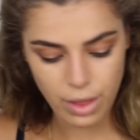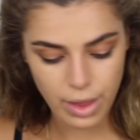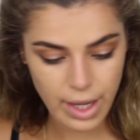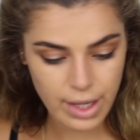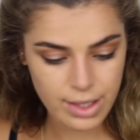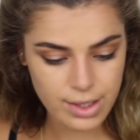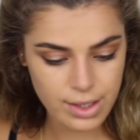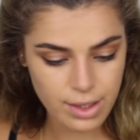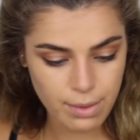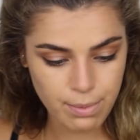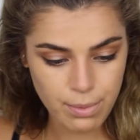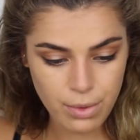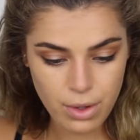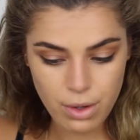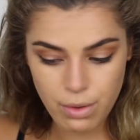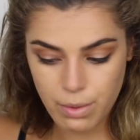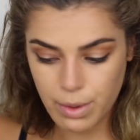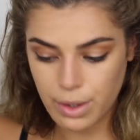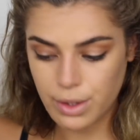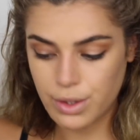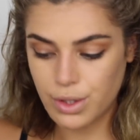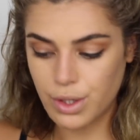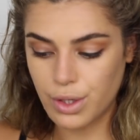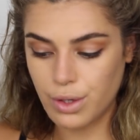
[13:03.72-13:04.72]
Next, I'm
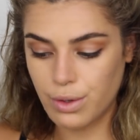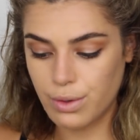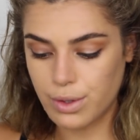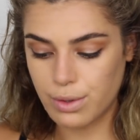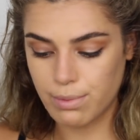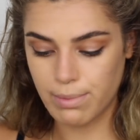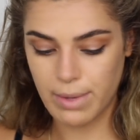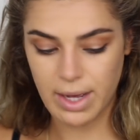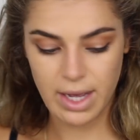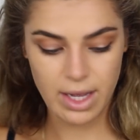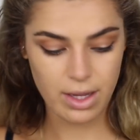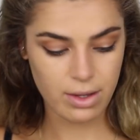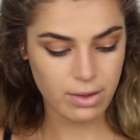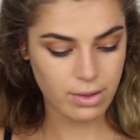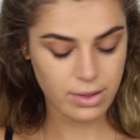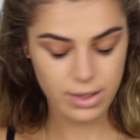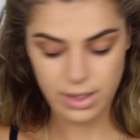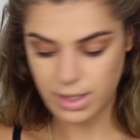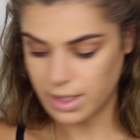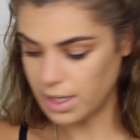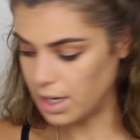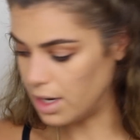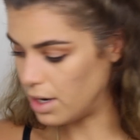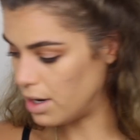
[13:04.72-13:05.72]
going to use my
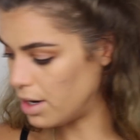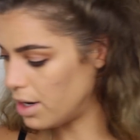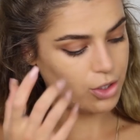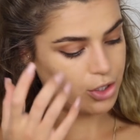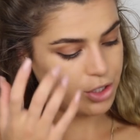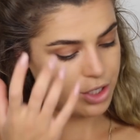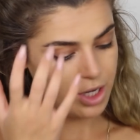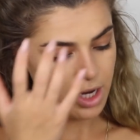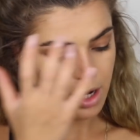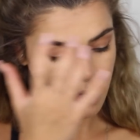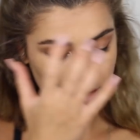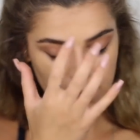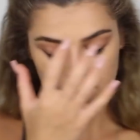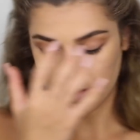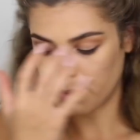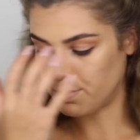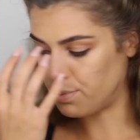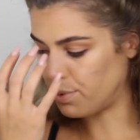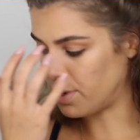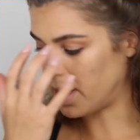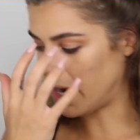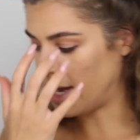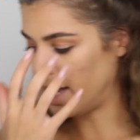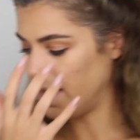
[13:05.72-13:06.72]
concealer. She looks
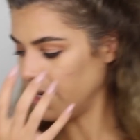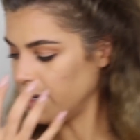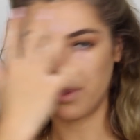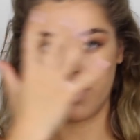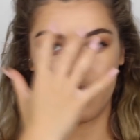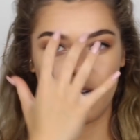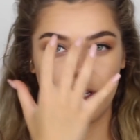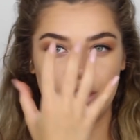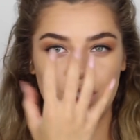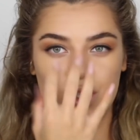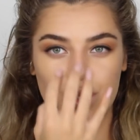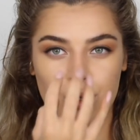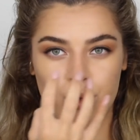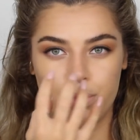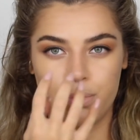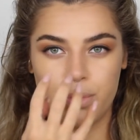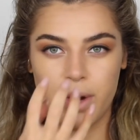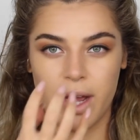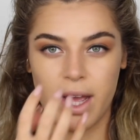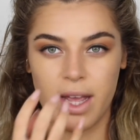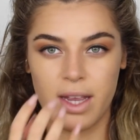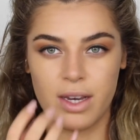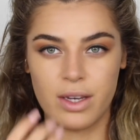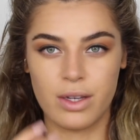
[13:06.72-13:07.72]
bright, but not too
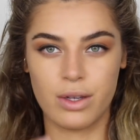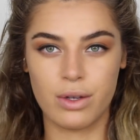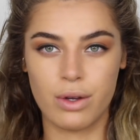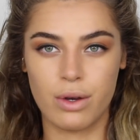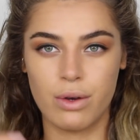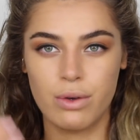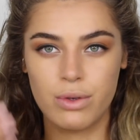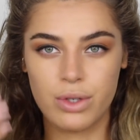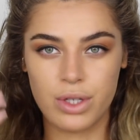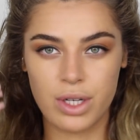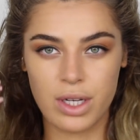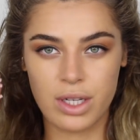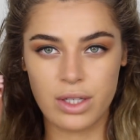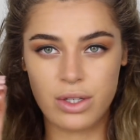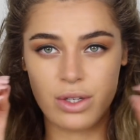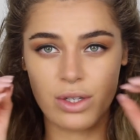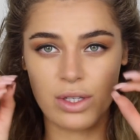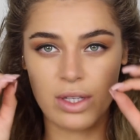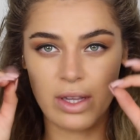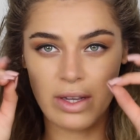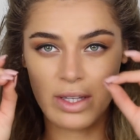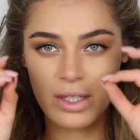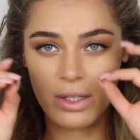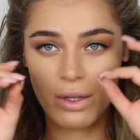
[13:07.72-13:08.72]
bright, you know? She
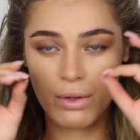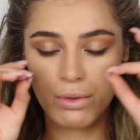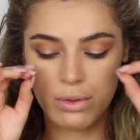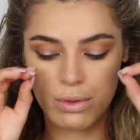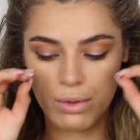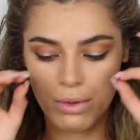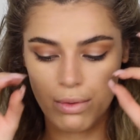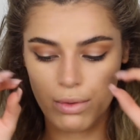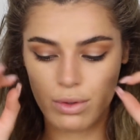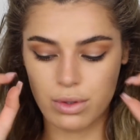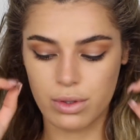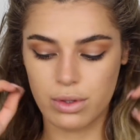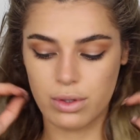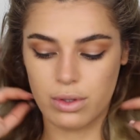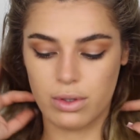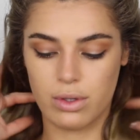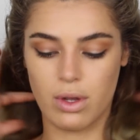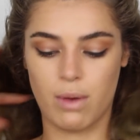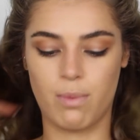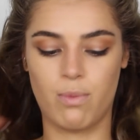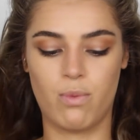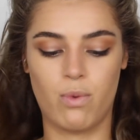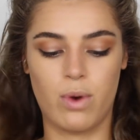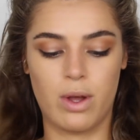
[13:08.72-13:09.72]
just has those
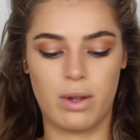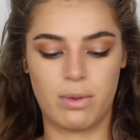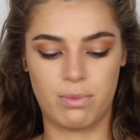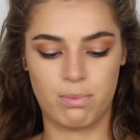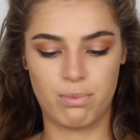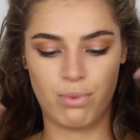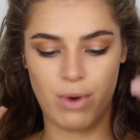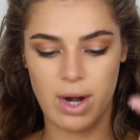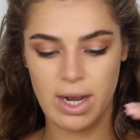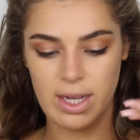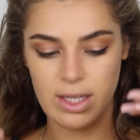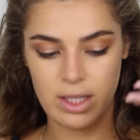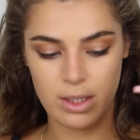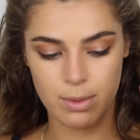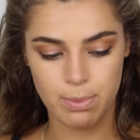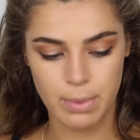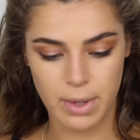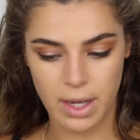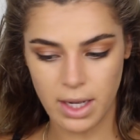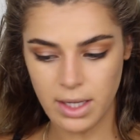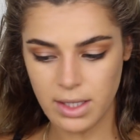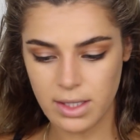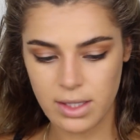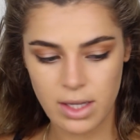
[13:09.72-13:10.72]
somewhat bright
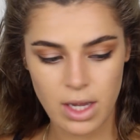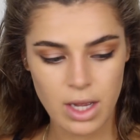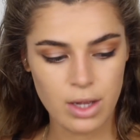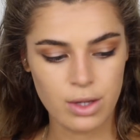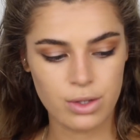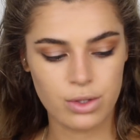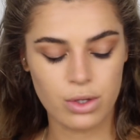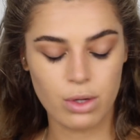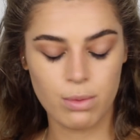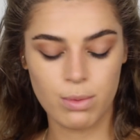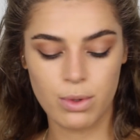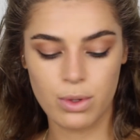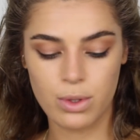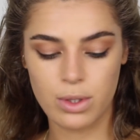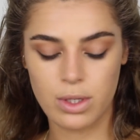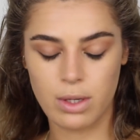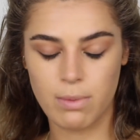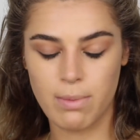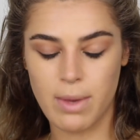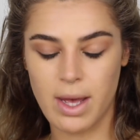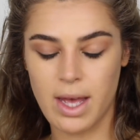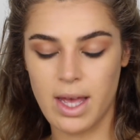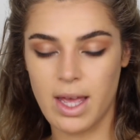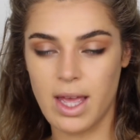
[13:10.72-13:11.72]
spots. So I'm
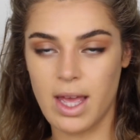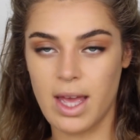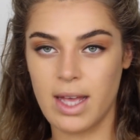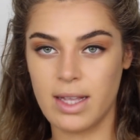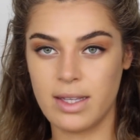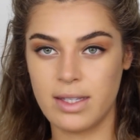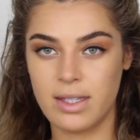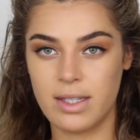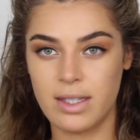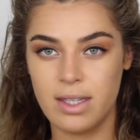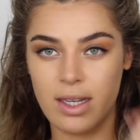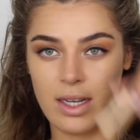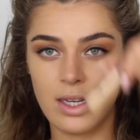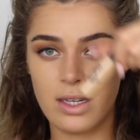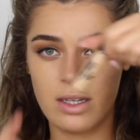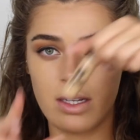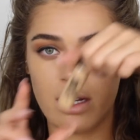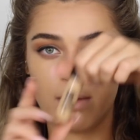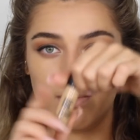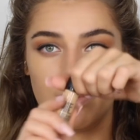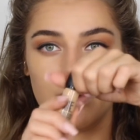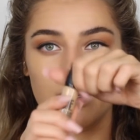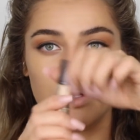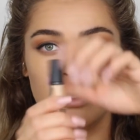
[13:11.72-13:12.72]
using my
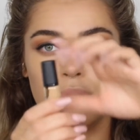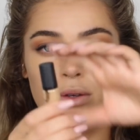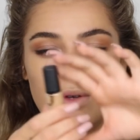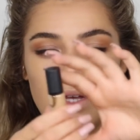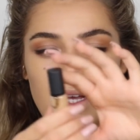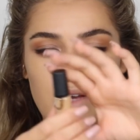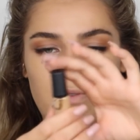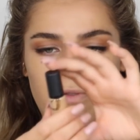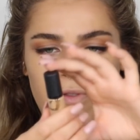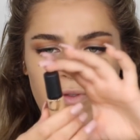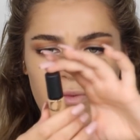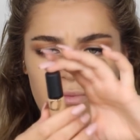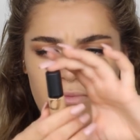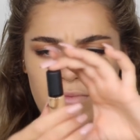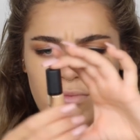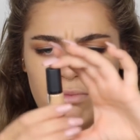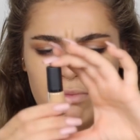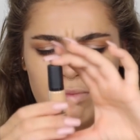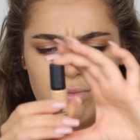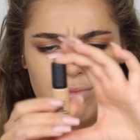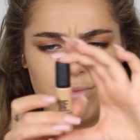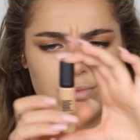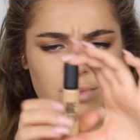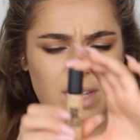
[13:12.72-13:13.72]
NCW, F
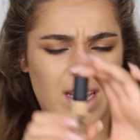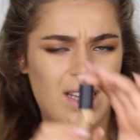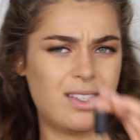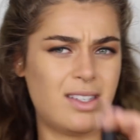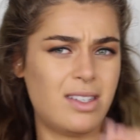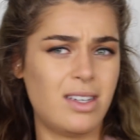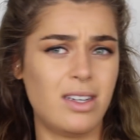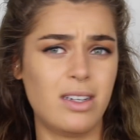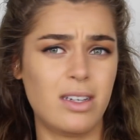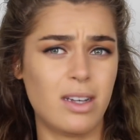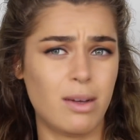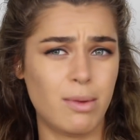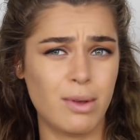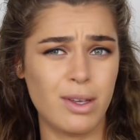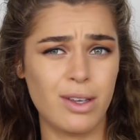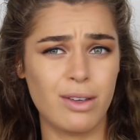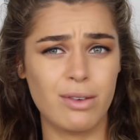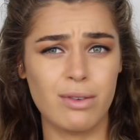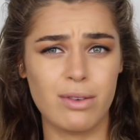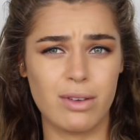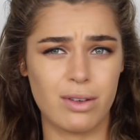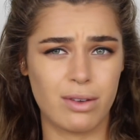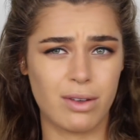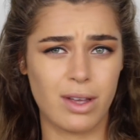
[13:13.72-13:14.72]

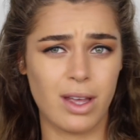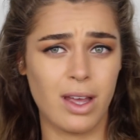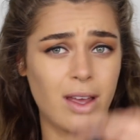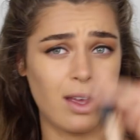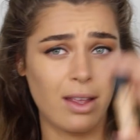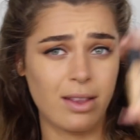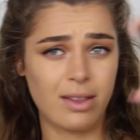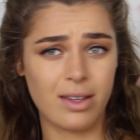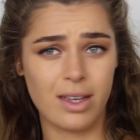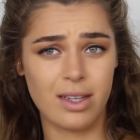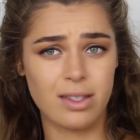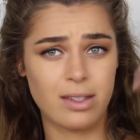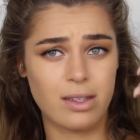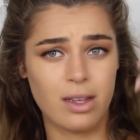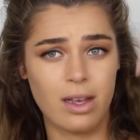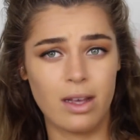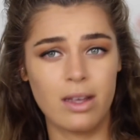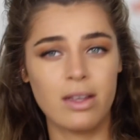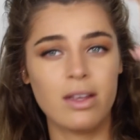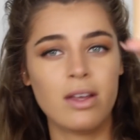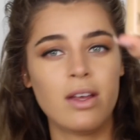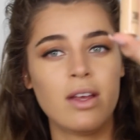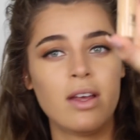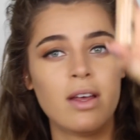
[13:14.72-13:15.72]
NCW? Okay, Tessa.
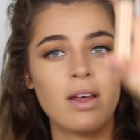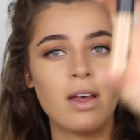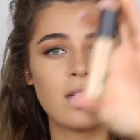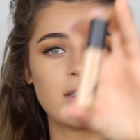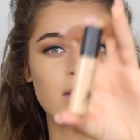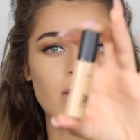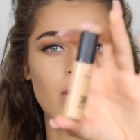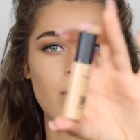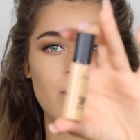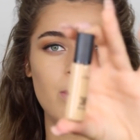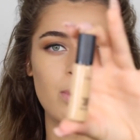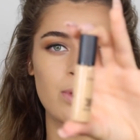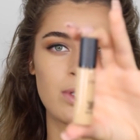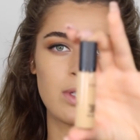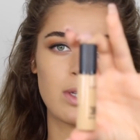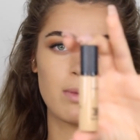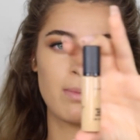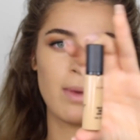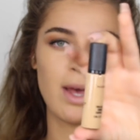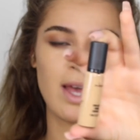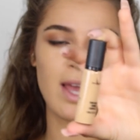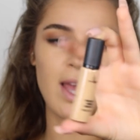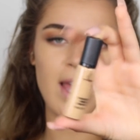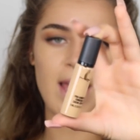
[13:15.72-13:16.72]
So I'm using
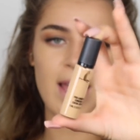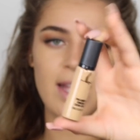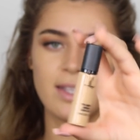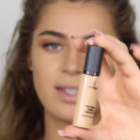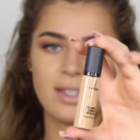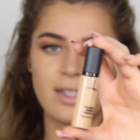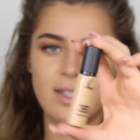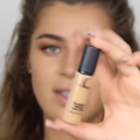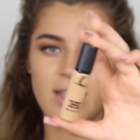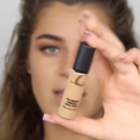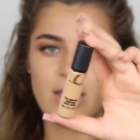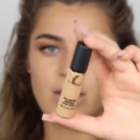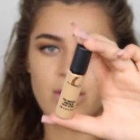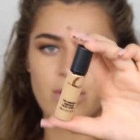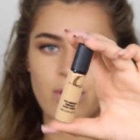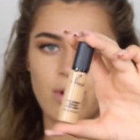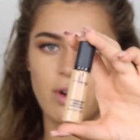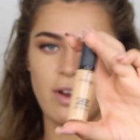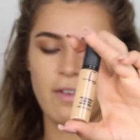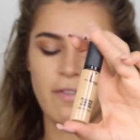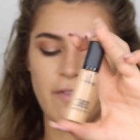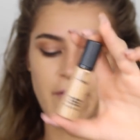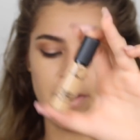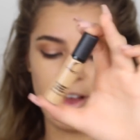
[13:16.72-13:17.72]
my
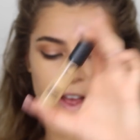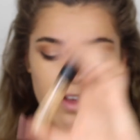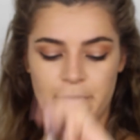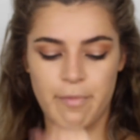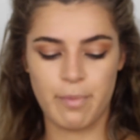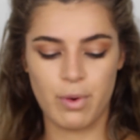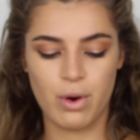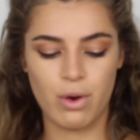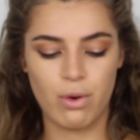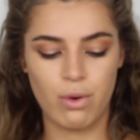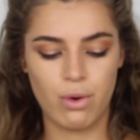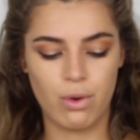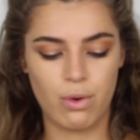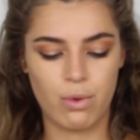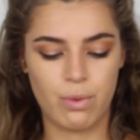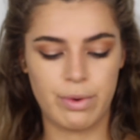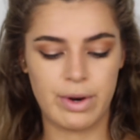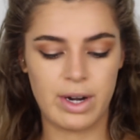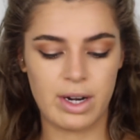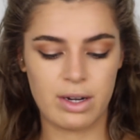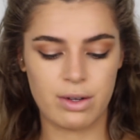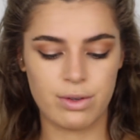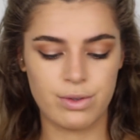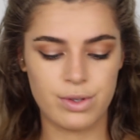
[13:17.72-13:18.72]
NC35 Pro
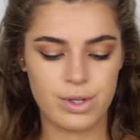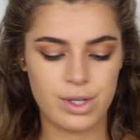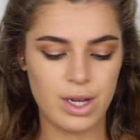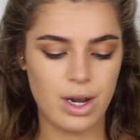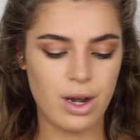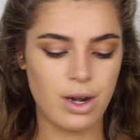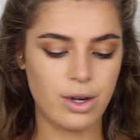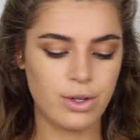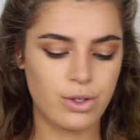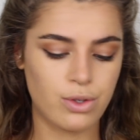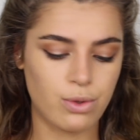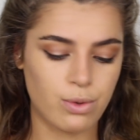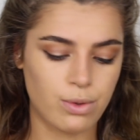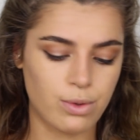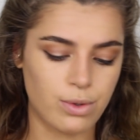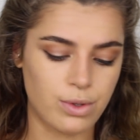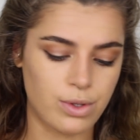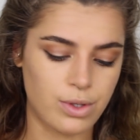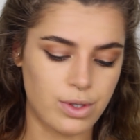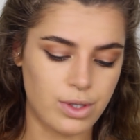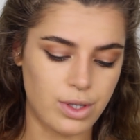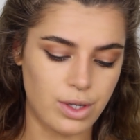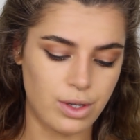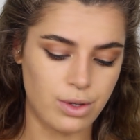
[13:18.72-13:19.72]
Longwear Concealer to
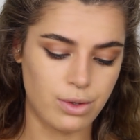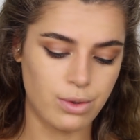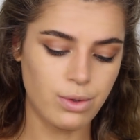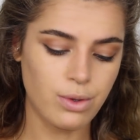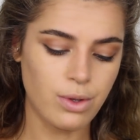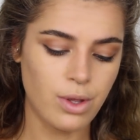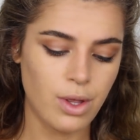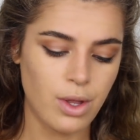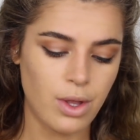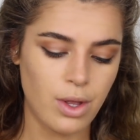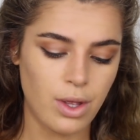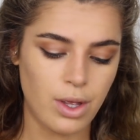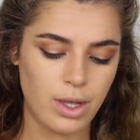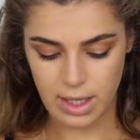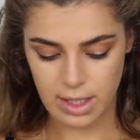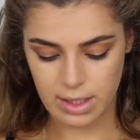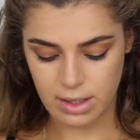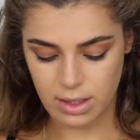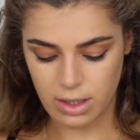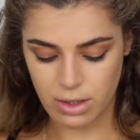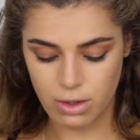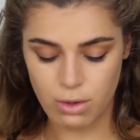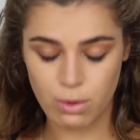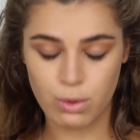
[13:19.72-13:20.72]
conceal. It's
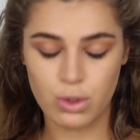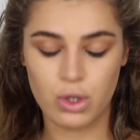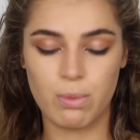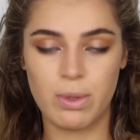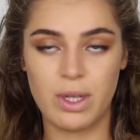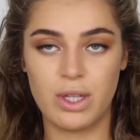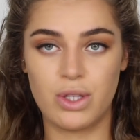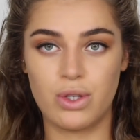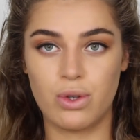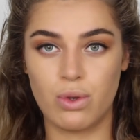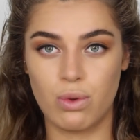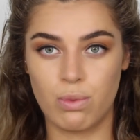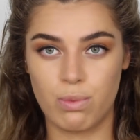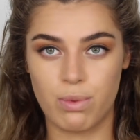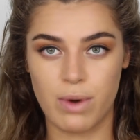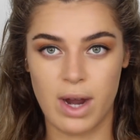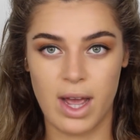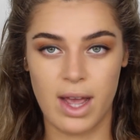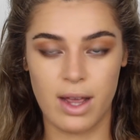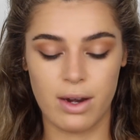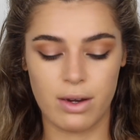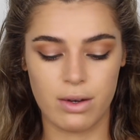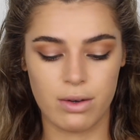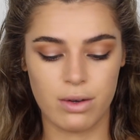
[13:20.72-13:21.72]
not going to be too
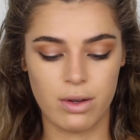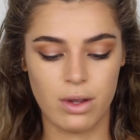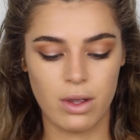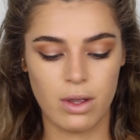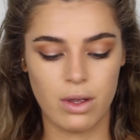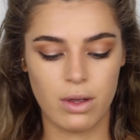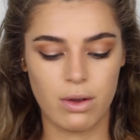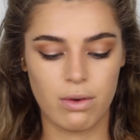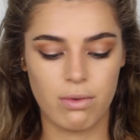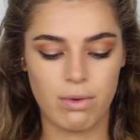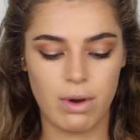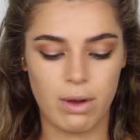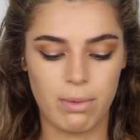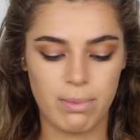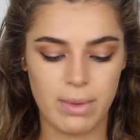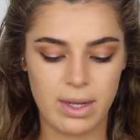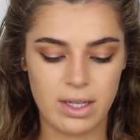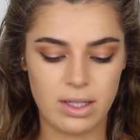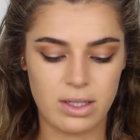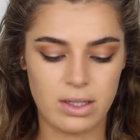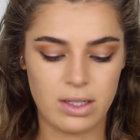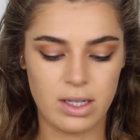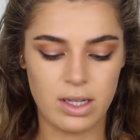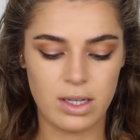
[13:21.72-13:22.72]
bright around
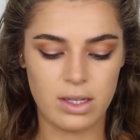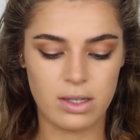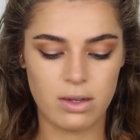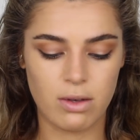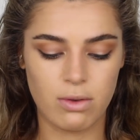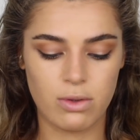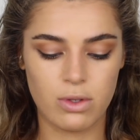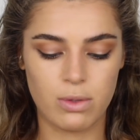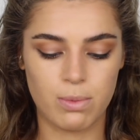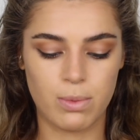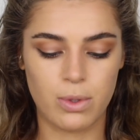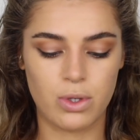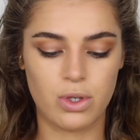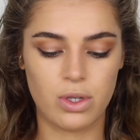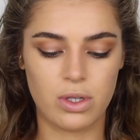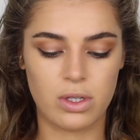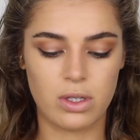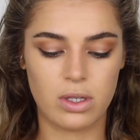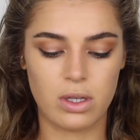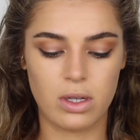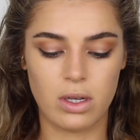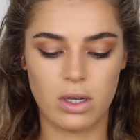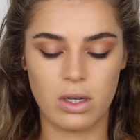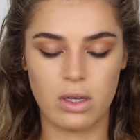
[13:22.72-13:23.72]
my T-zones, but
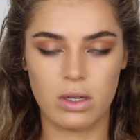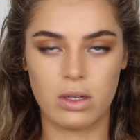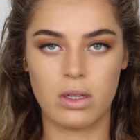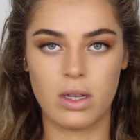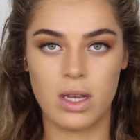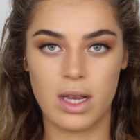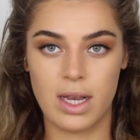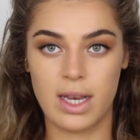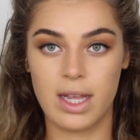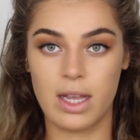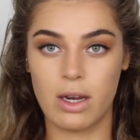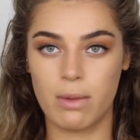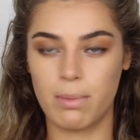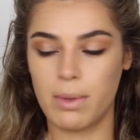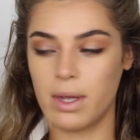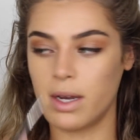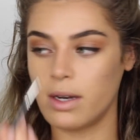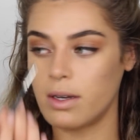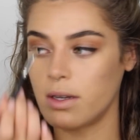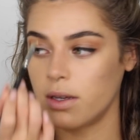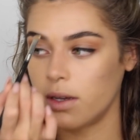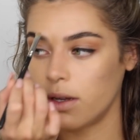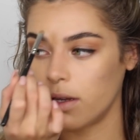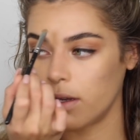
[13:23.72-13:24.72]
just a little
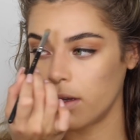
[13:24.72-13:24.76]
bit.